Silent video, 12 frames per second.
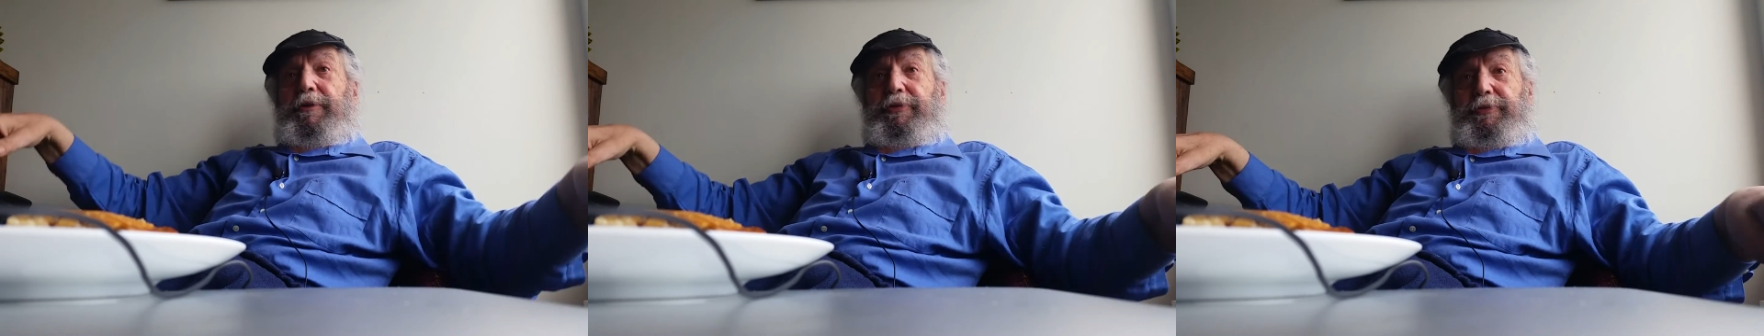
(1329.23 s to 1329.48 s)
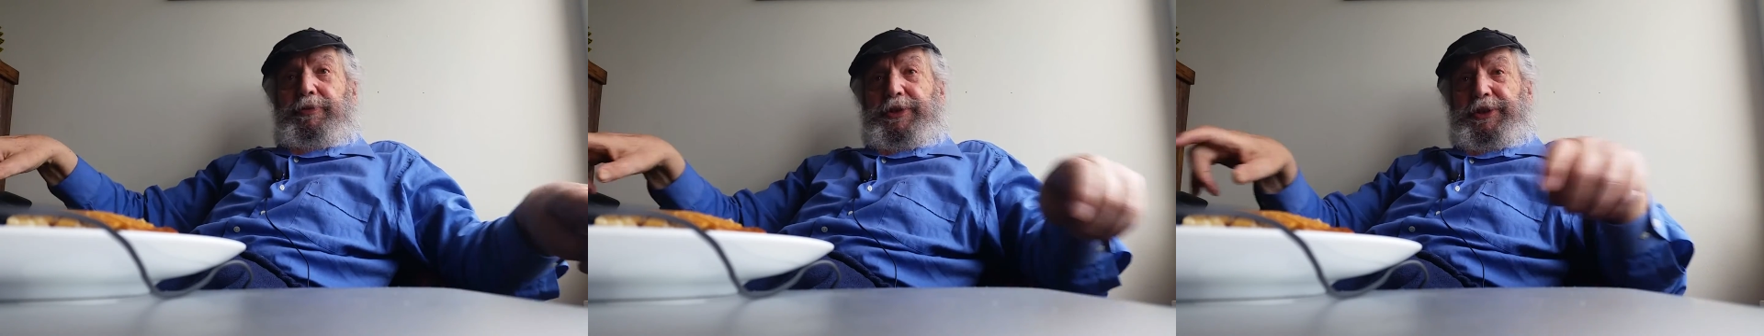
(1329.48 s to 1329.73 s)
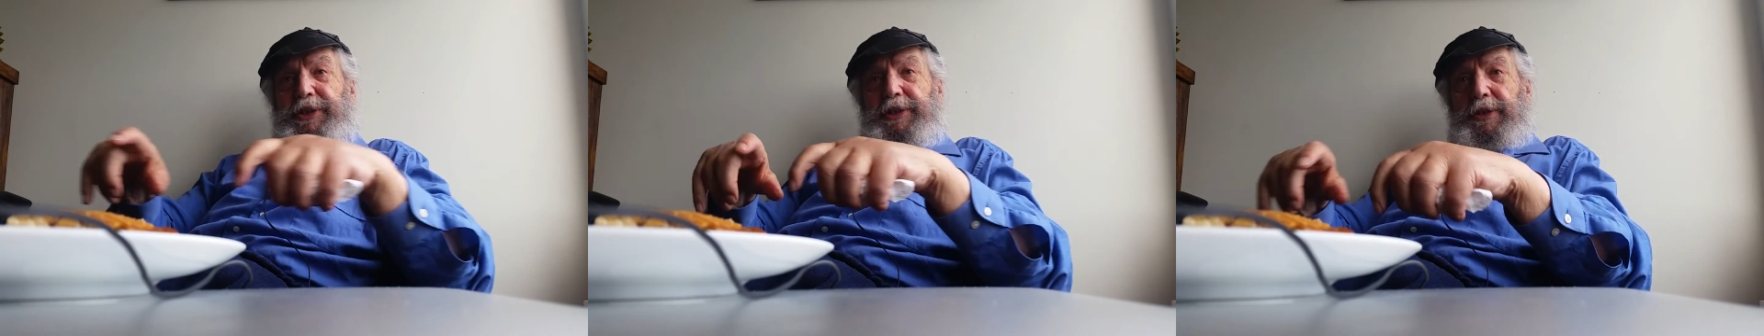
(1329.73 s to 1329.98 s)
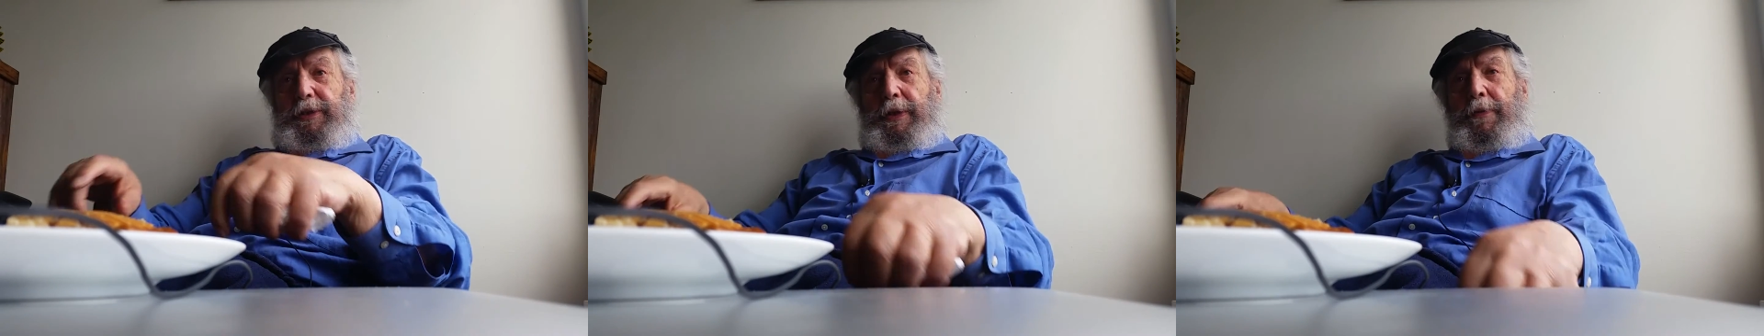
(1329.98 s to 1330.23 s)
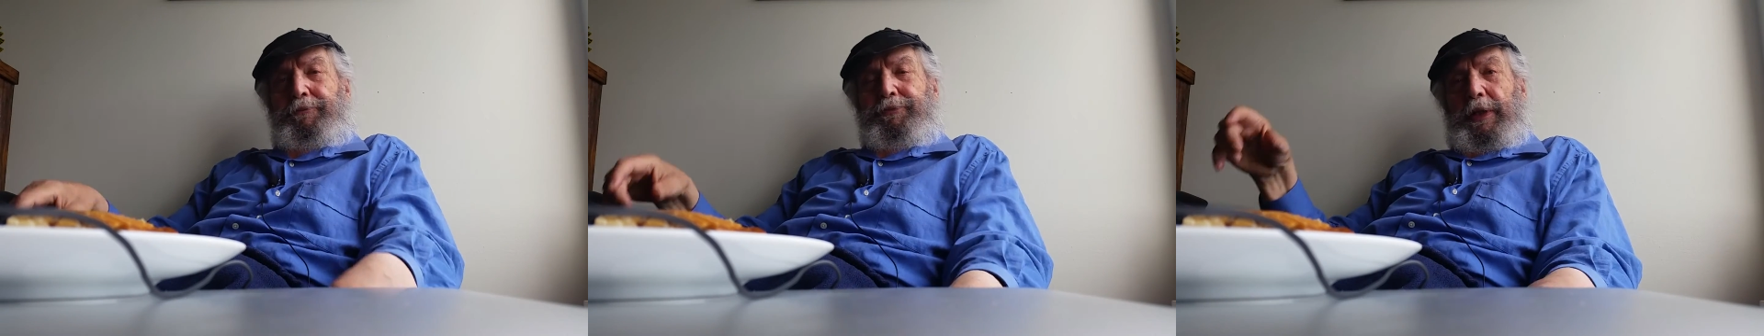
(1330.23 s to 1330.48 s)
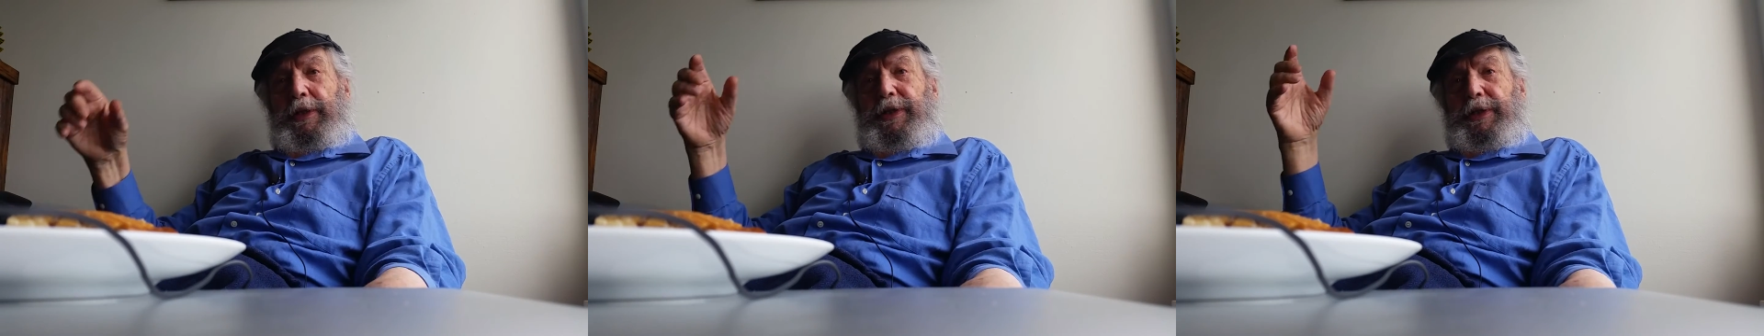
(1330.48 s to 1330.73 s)
of steel,
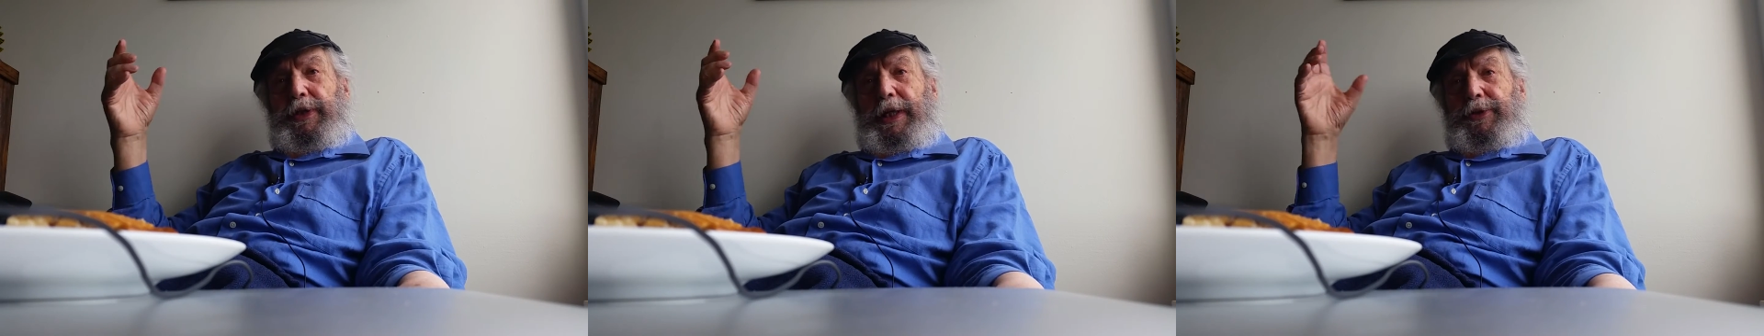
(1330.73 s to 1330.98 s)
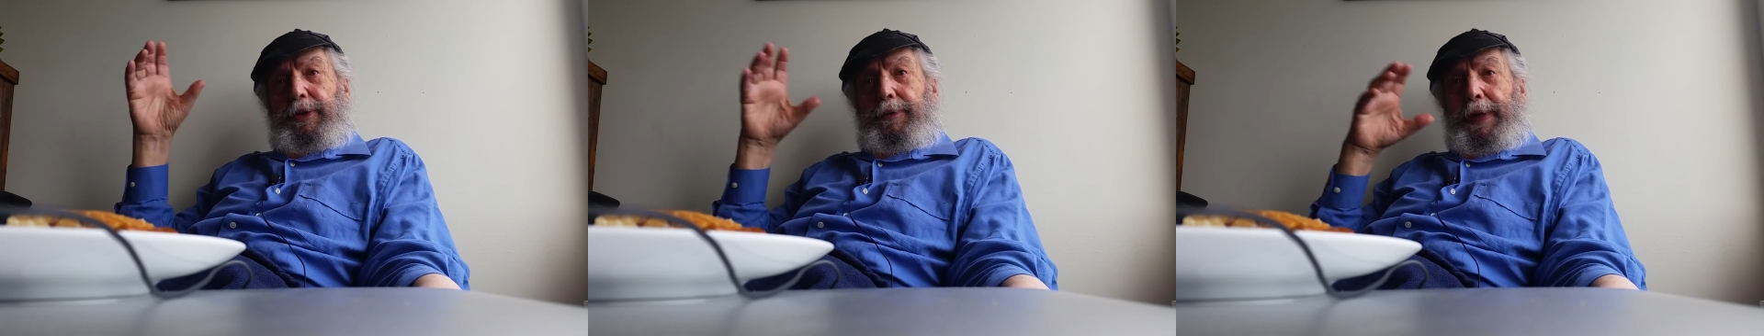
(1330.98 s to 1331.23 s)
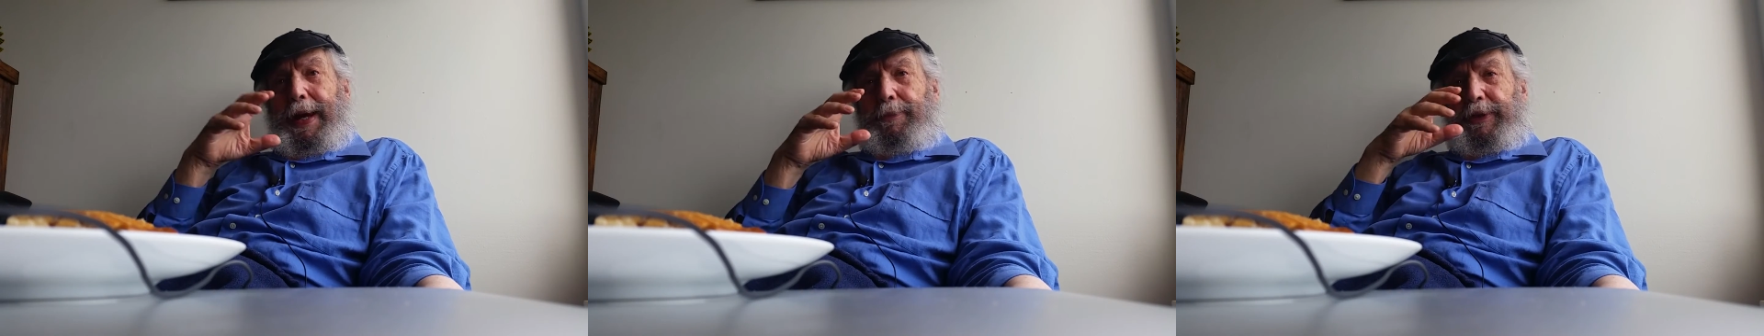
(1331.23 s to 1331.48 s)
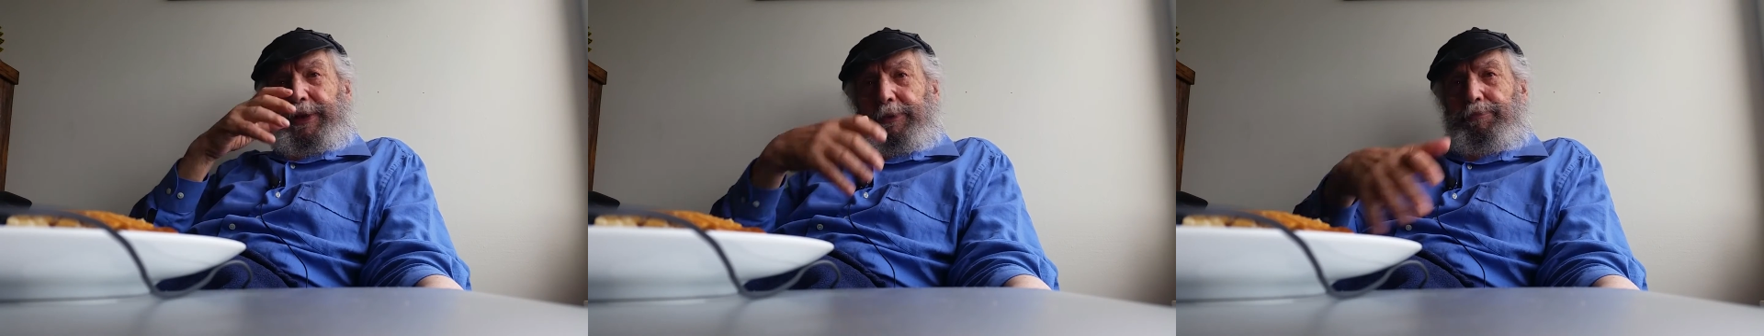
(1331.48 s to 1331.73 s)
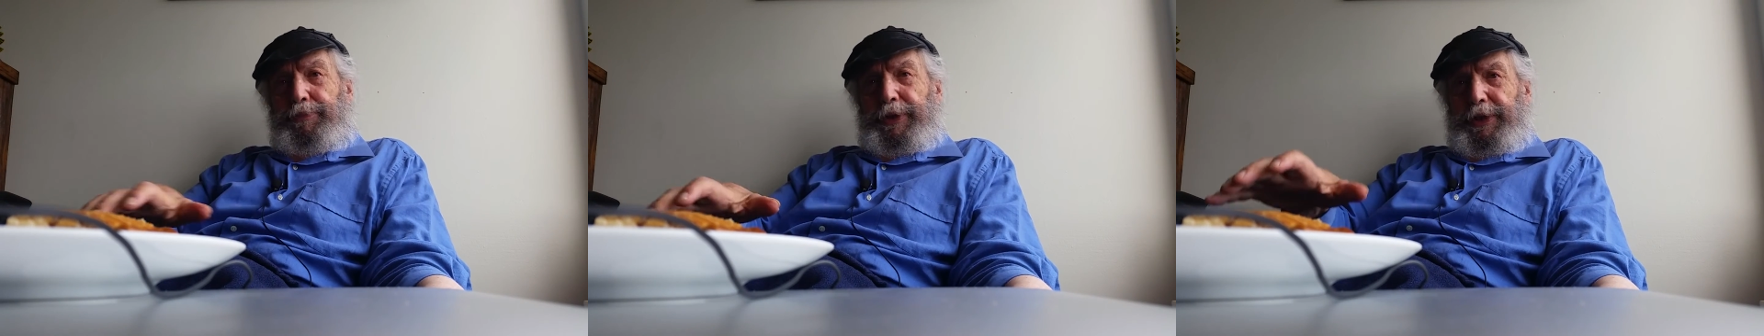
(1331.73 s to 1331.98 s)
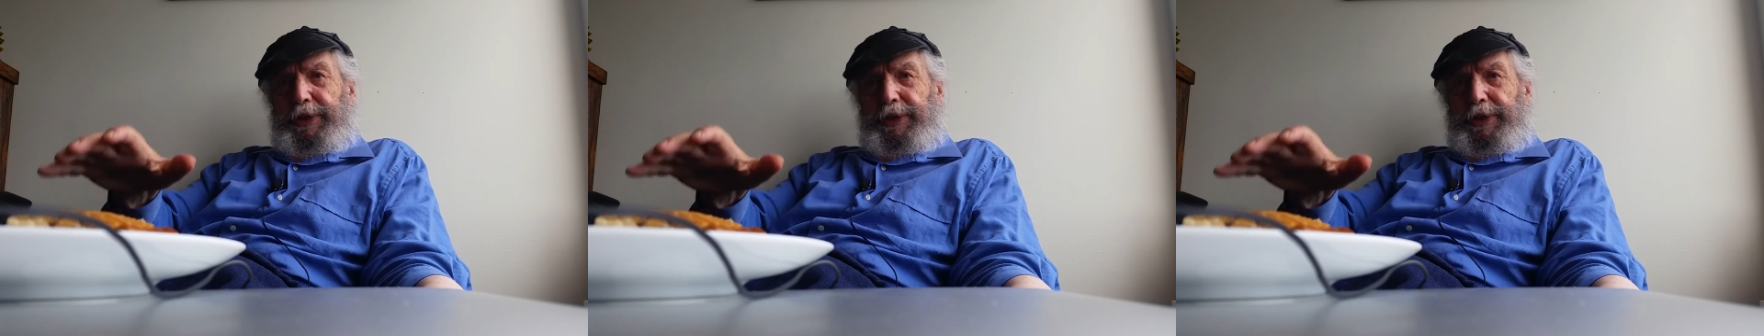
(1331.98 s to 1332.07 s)
and then you had to grab it and put